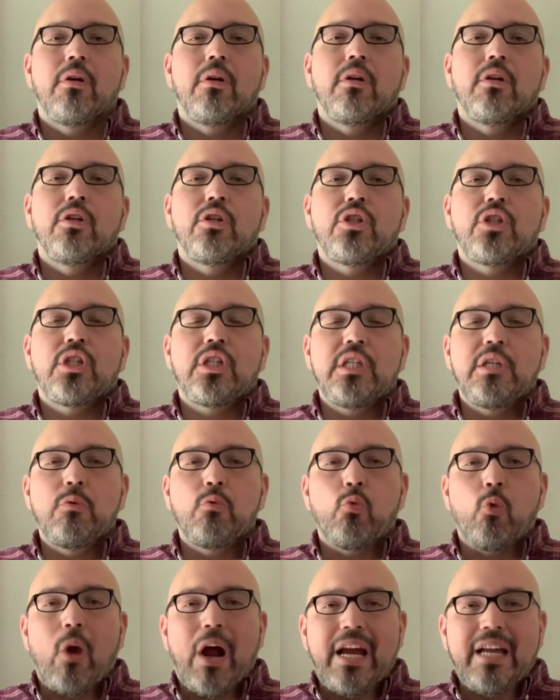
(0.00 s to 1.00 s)
She
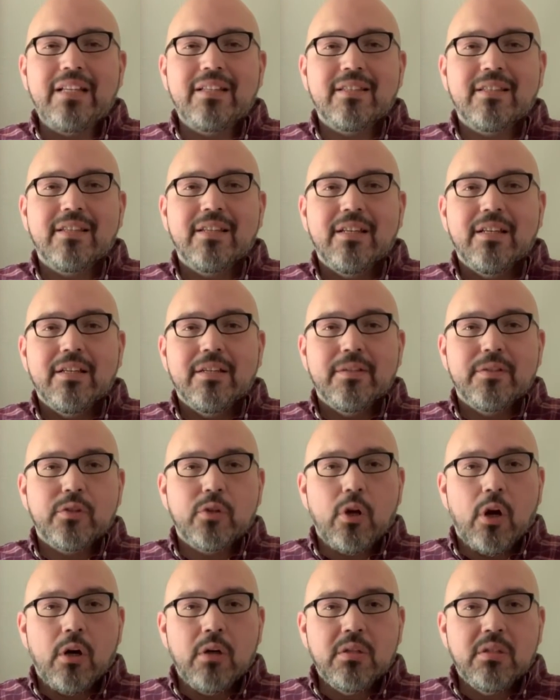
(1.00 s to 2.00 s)
writes
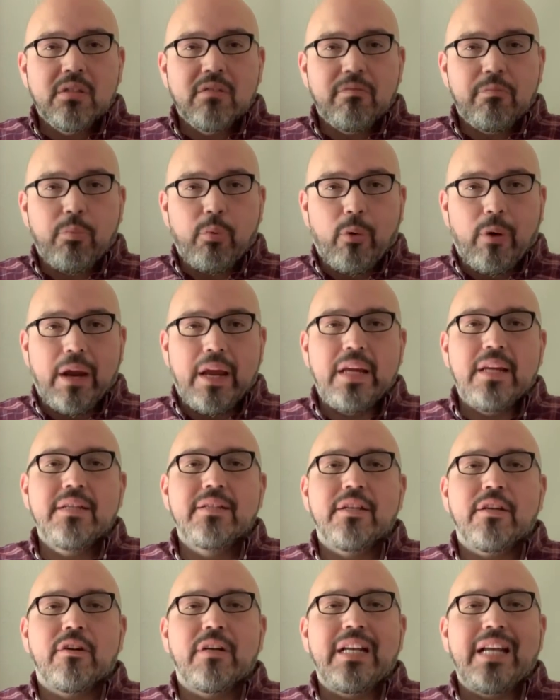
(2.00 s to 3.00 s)
songs of praise
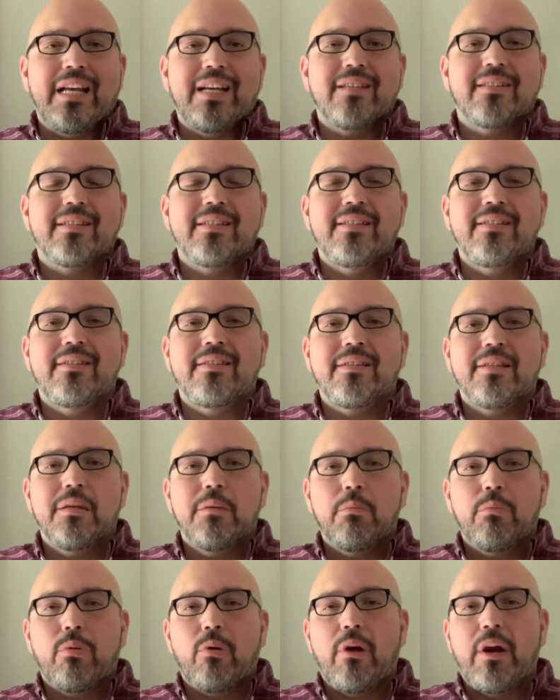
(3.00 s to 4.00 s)
that are in essence
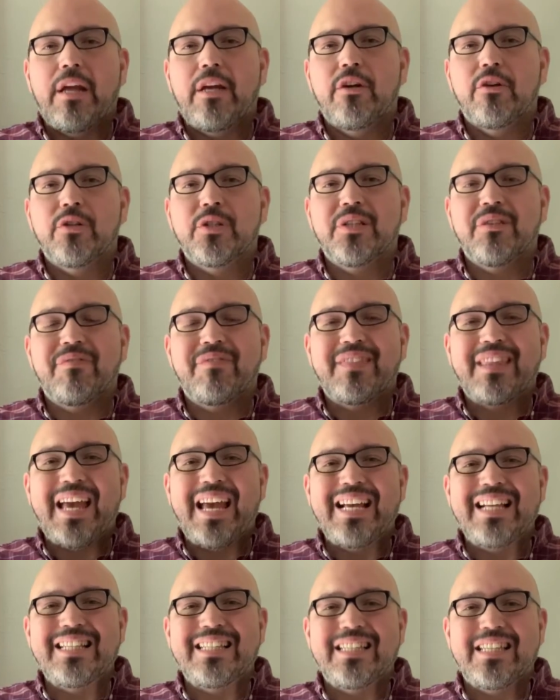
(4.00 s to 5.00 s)
prayers of
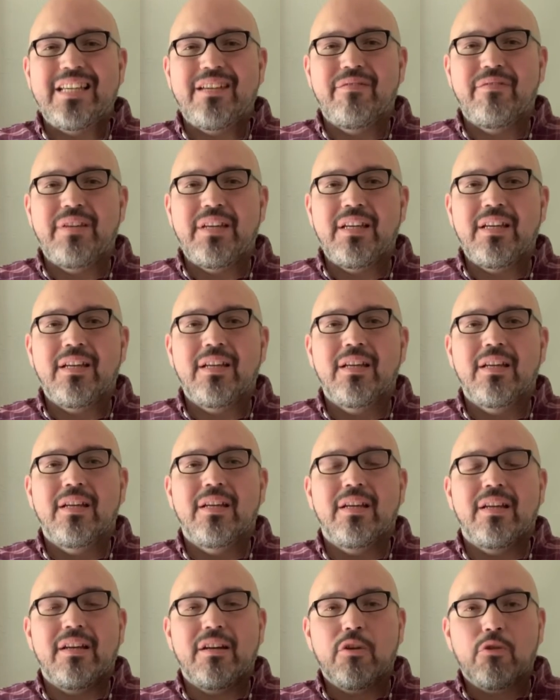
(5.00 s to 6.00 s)
thanksgiving
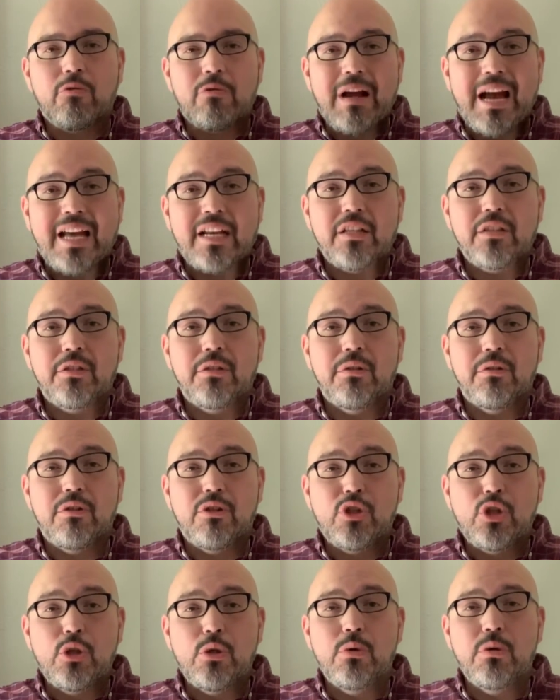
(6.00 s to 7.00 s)
and gratitude
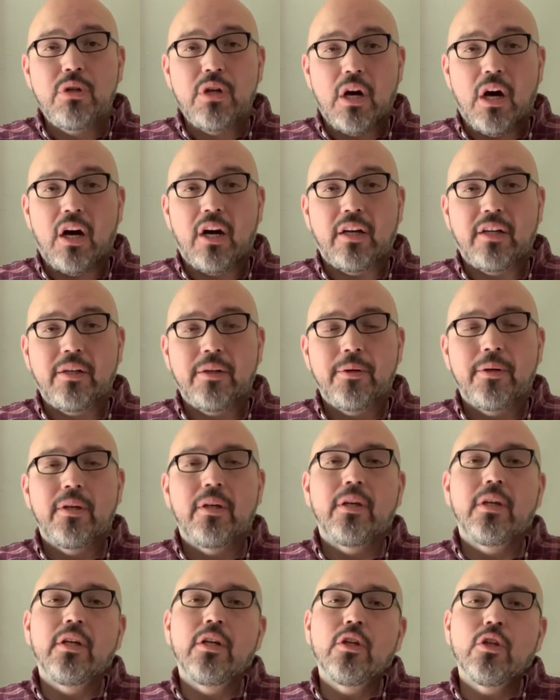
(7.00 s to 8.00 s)
to God.
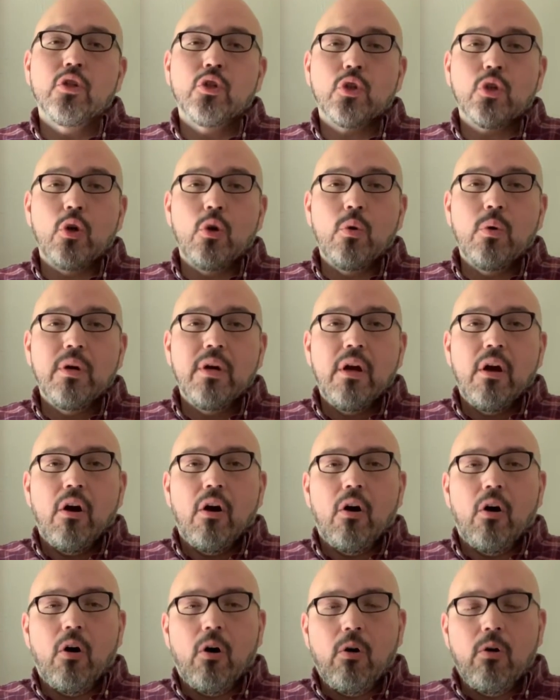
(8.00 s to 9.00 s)
So
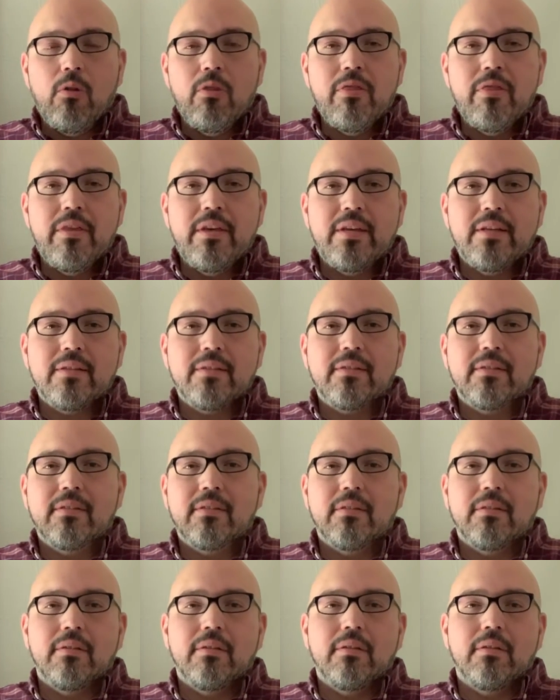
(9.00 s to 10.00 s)
all this
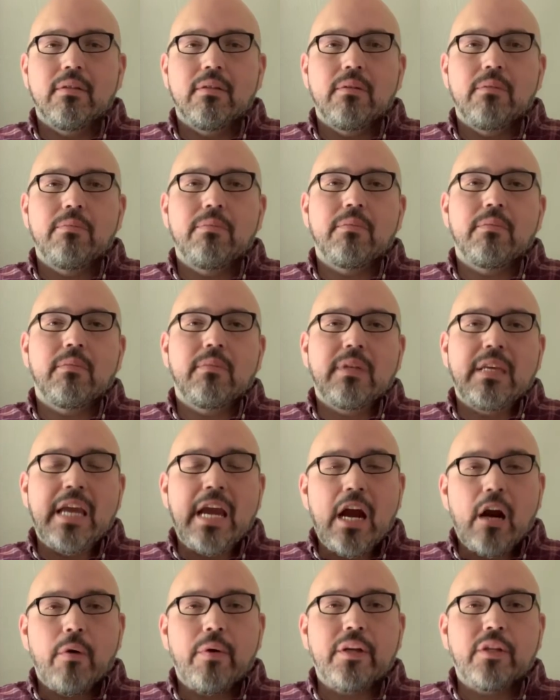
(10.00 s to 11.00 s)

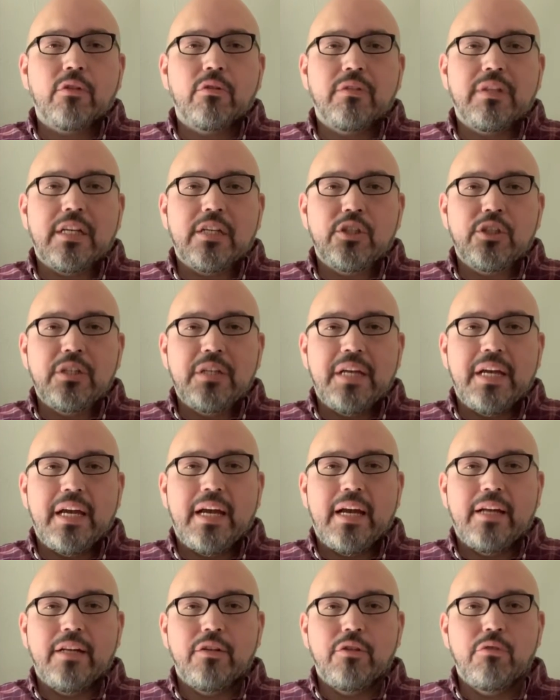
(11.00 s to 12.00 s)
character that she
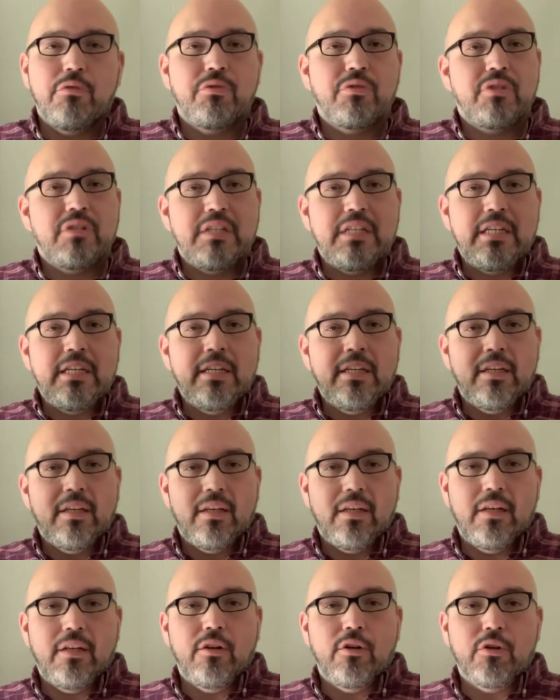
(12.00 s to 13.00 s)
had, you see
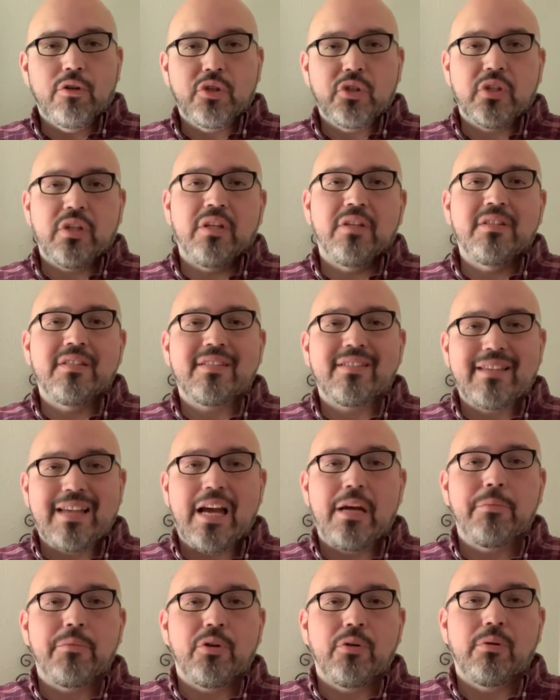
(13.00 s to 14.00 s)
in her son
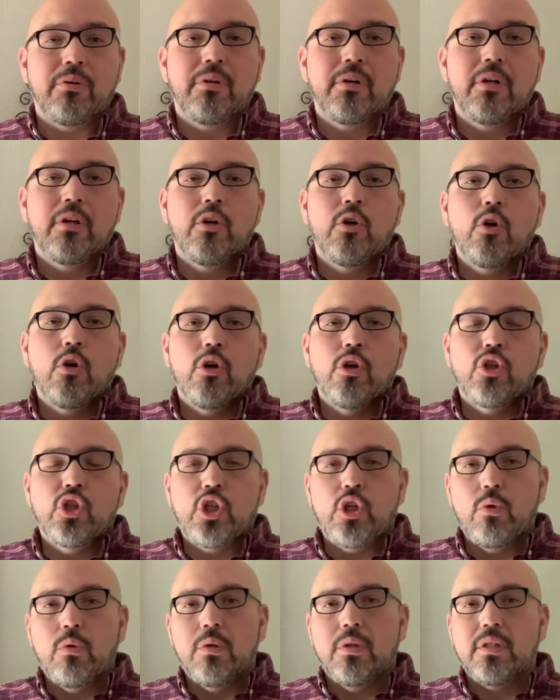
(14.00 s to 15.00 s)
Samuel.
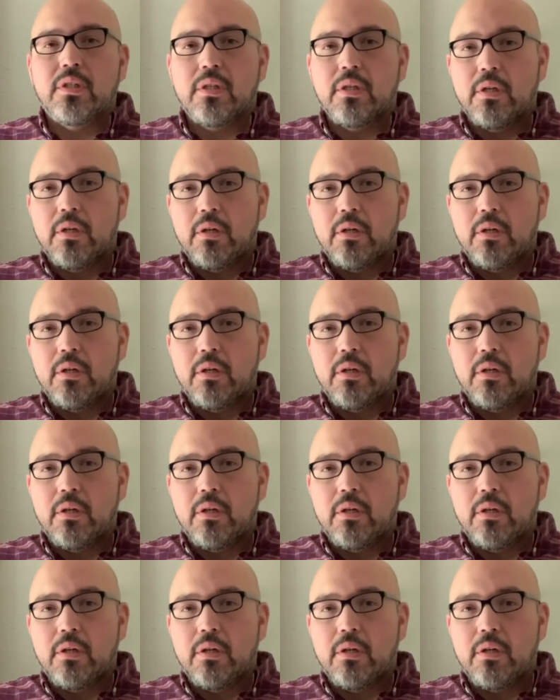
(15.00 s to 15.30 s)
She was